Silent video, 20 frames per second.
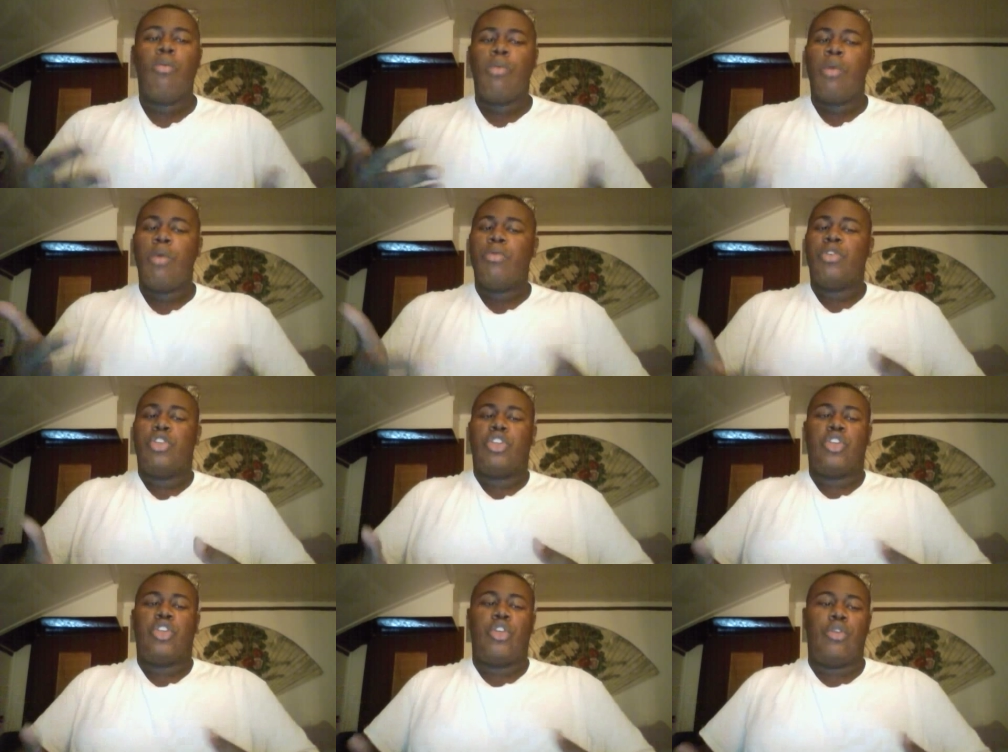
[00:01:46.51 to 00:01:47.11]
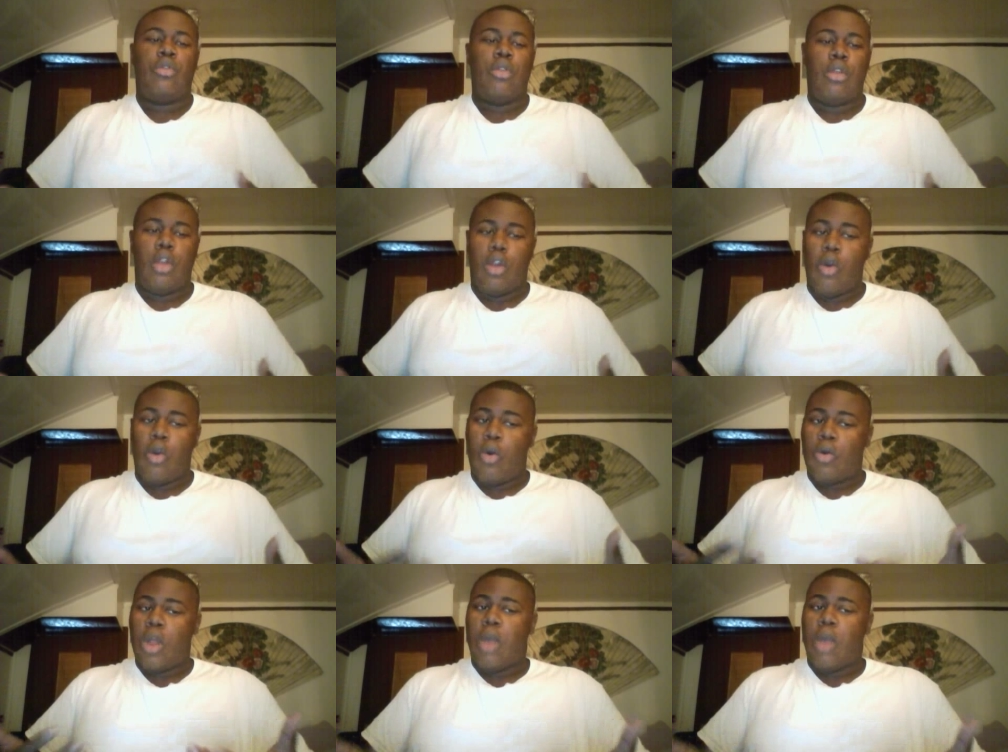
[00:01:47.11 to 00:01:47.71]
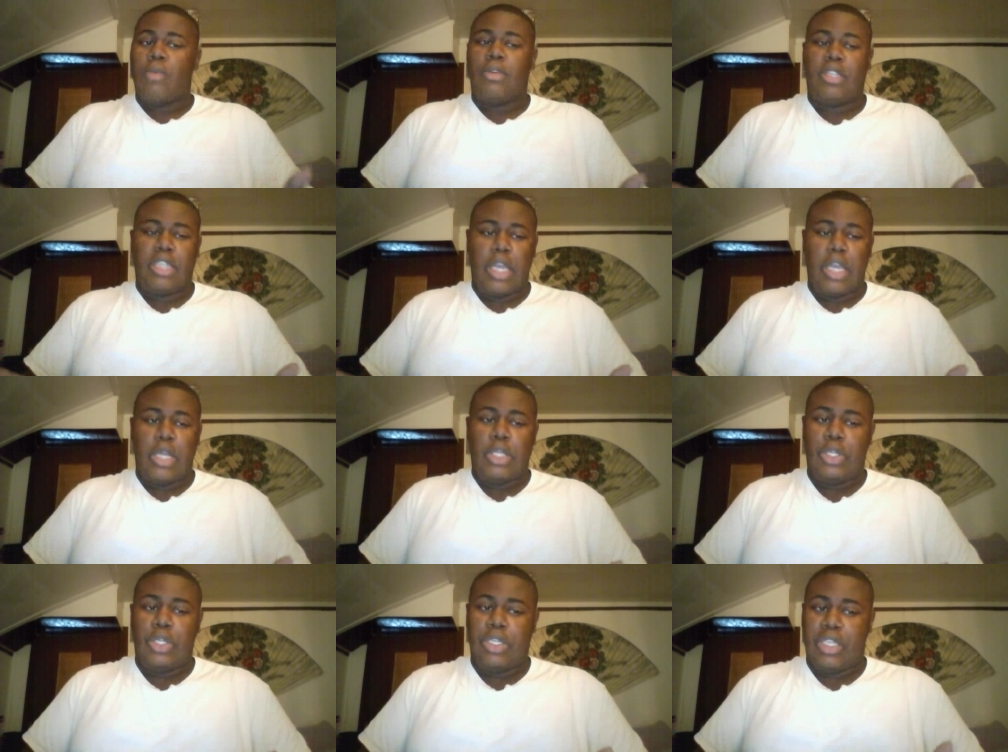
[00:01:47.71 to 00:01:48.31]
what was going on with
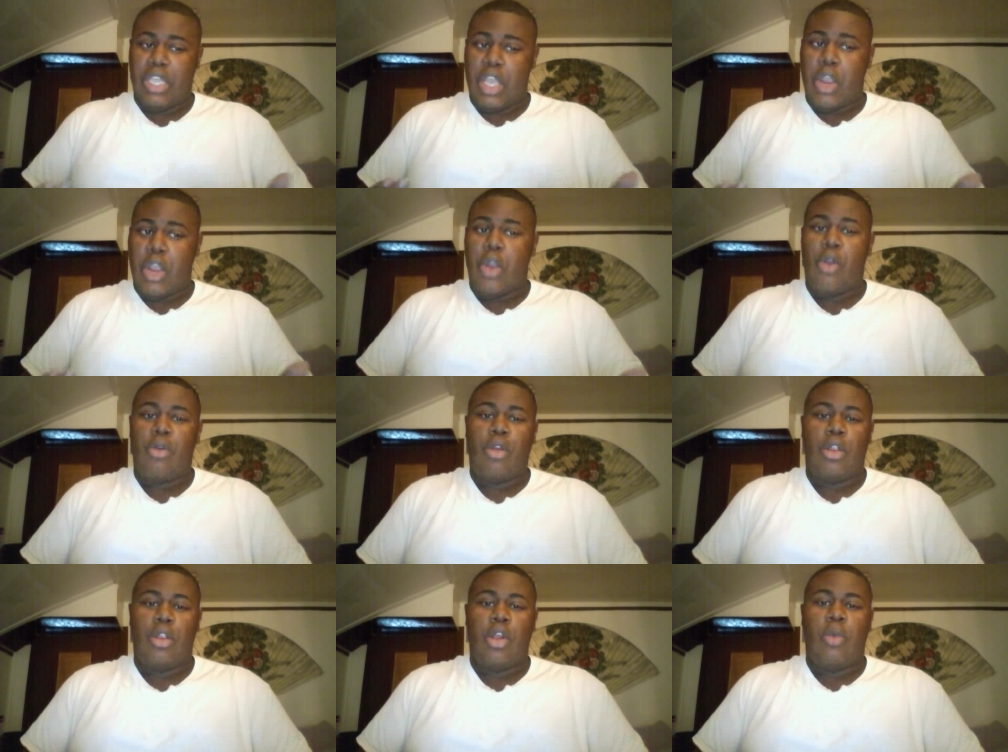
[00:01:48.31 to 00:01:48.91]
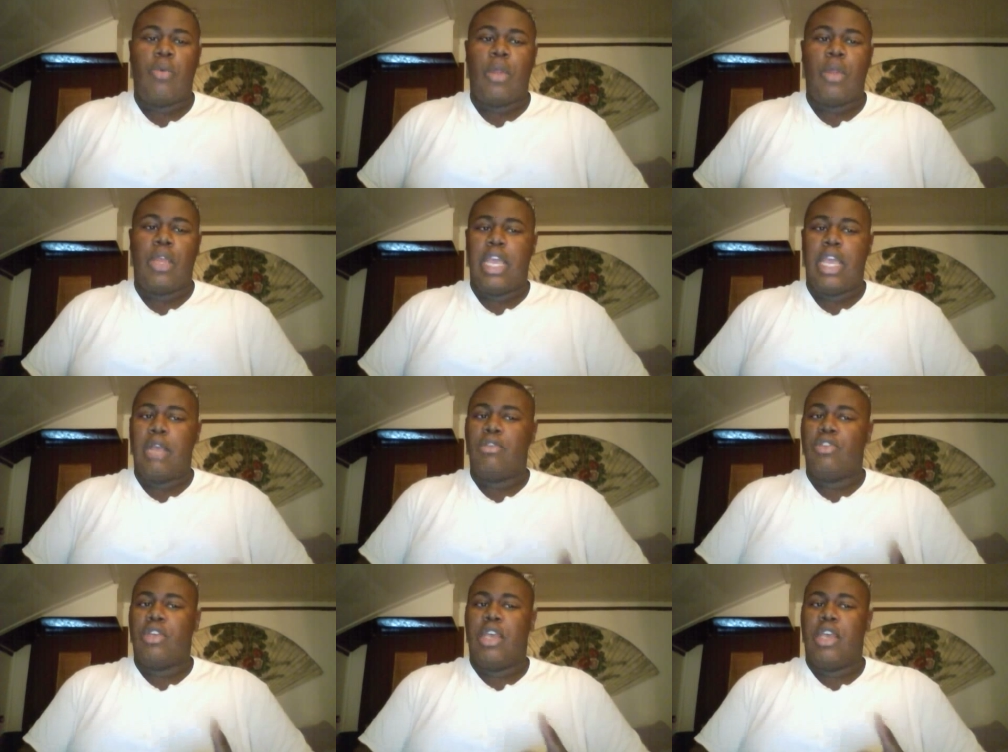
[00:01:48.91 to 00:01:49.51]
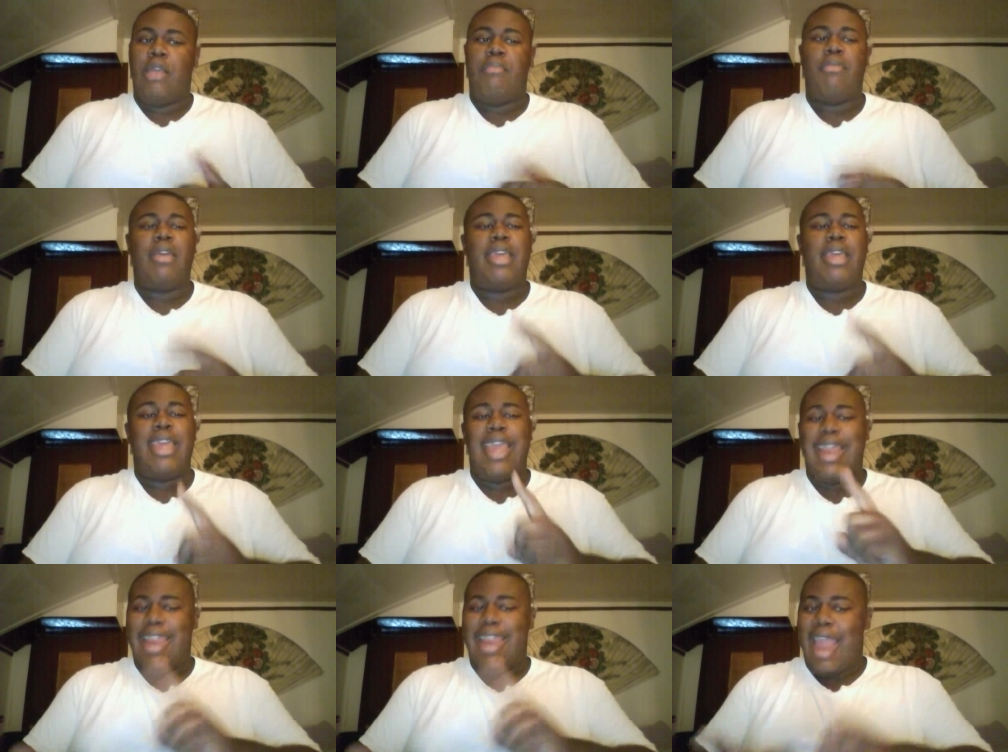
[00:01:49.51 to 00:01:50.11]
Cyrus this year, you know, when it came to
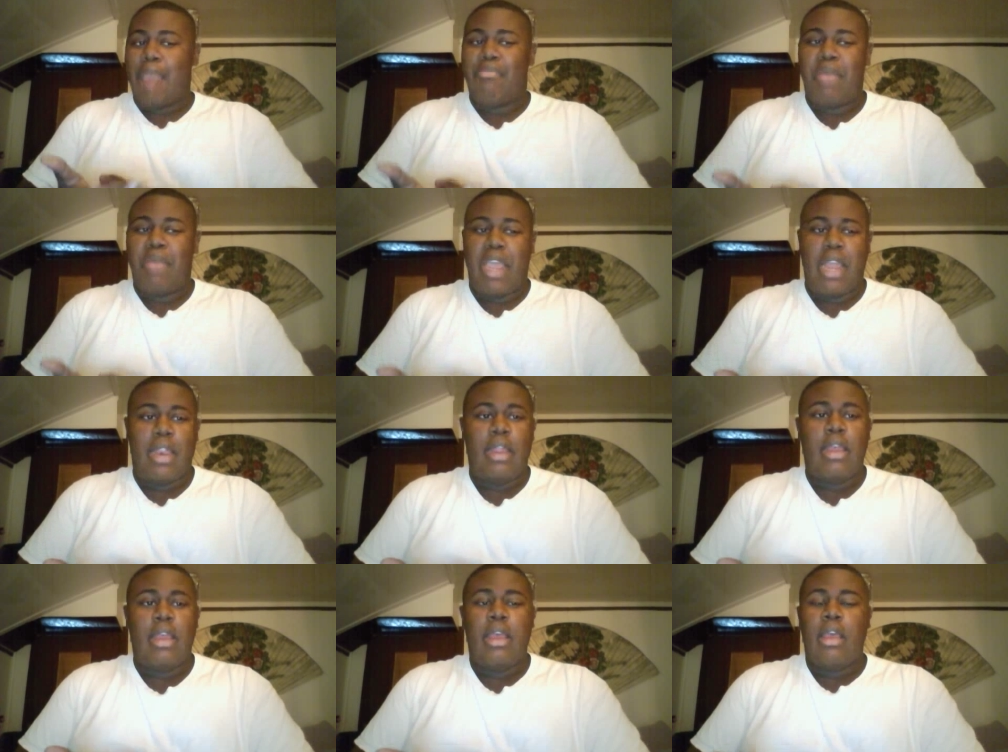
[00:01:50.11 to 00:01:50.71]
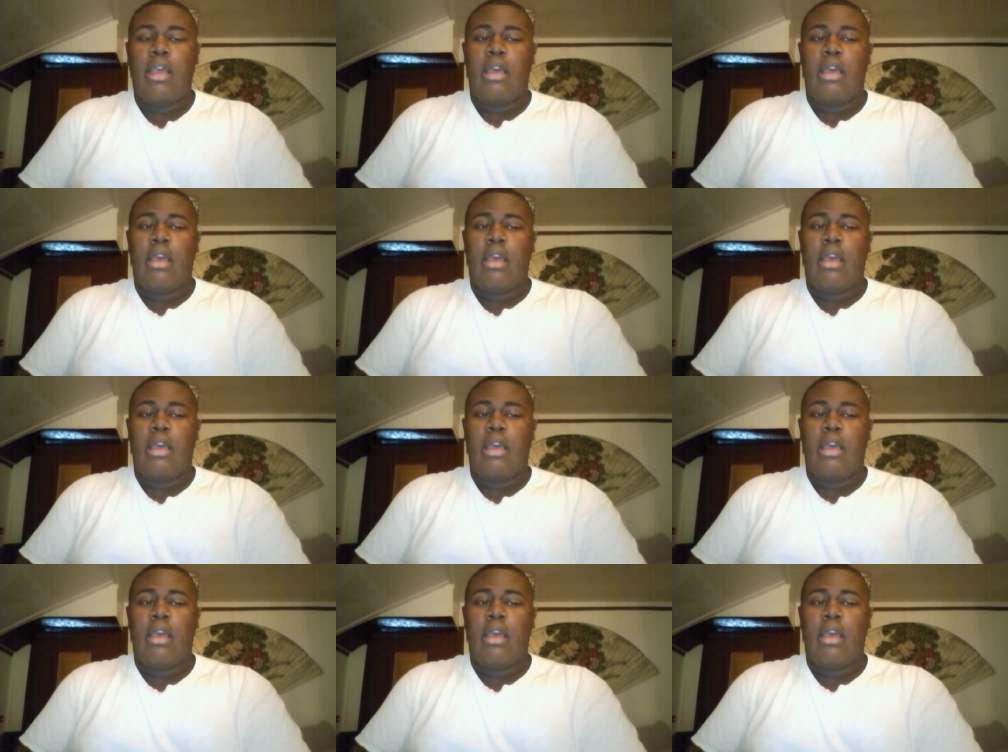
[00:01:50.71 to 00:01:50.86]
him kidnapping